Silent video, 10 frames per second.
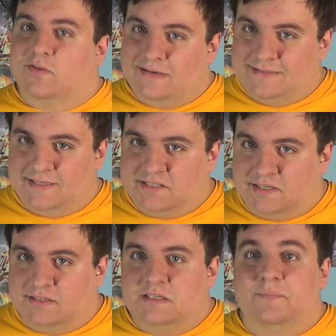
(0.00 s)
or
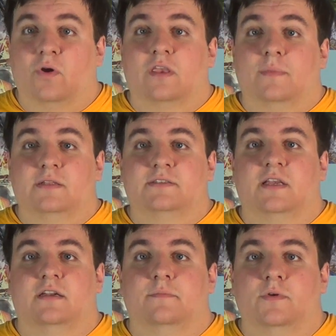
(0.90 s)
additions to Pokemon
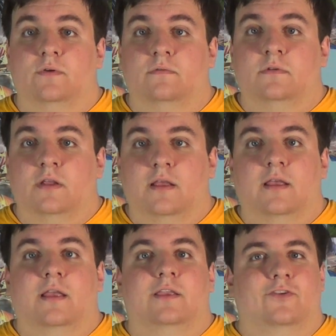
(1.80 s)
Sun and Moon,
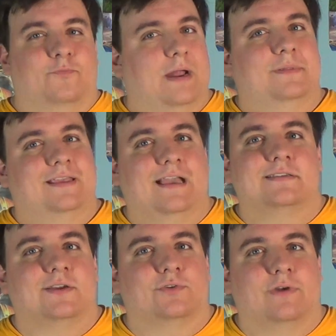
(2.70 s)
you've probably
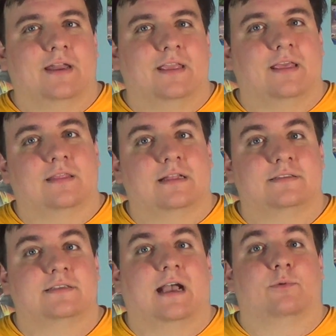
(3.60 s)
guessed it already, and
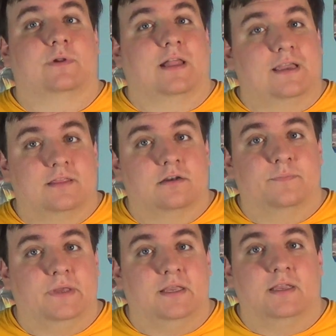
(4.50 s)
that's I would like there to
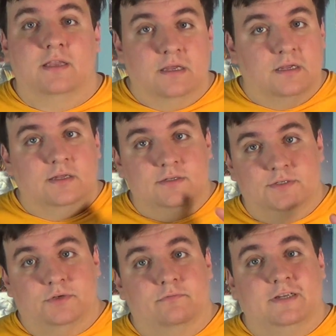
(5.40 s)
be
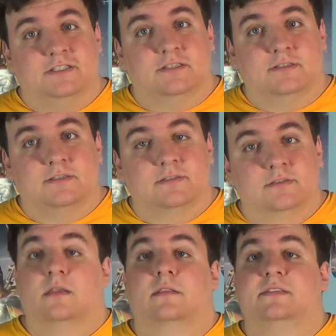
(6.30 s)
2 regions.
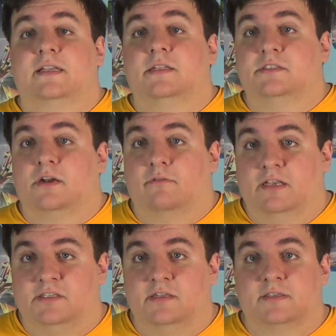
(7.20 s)
The second
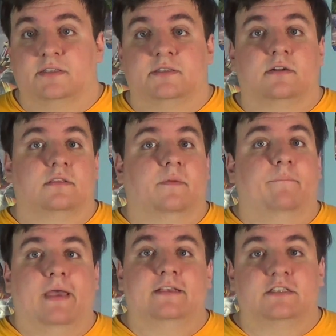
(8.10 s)
generation is considered the
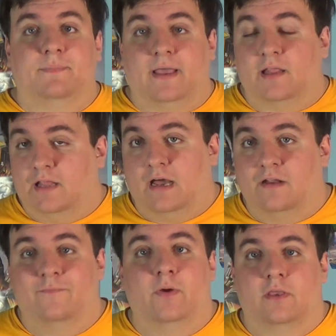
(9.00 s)
best by a lot
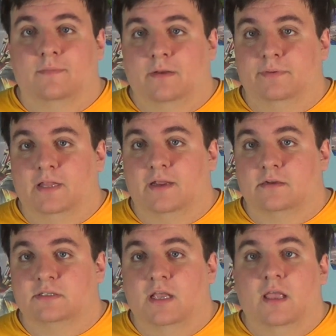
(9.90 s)
of Pokemon
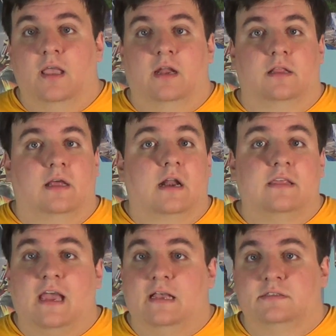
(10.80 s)
players, and a lot of
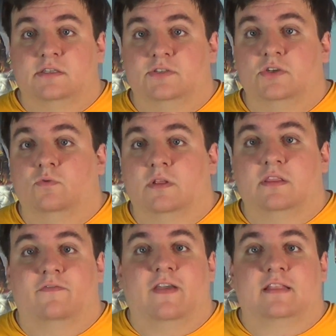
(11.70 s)
that has to do with
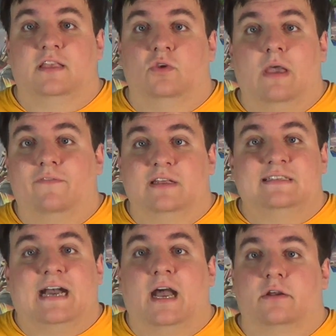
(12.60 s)
the fact that you have an
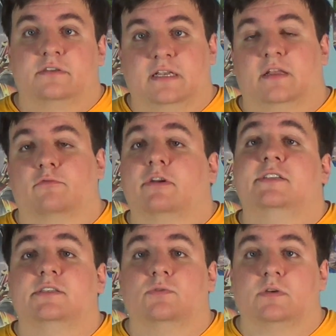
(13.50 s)
entire second
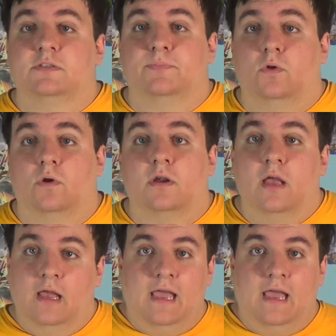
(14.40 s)
region to explore